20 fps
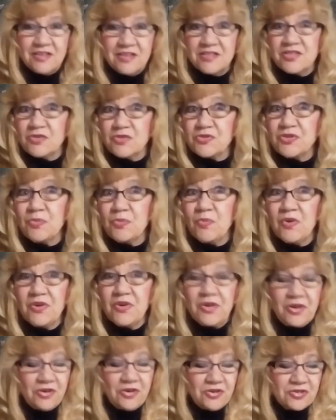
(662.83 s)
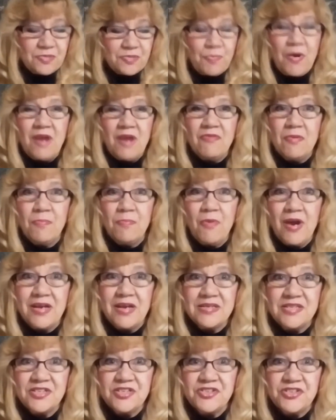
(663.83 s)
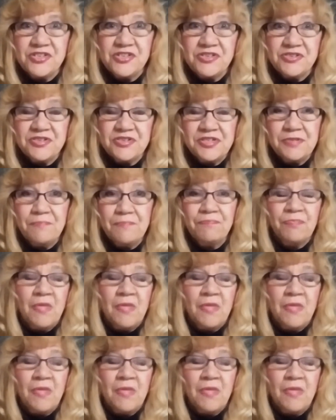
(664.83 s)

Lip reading: social workers, private practitioners.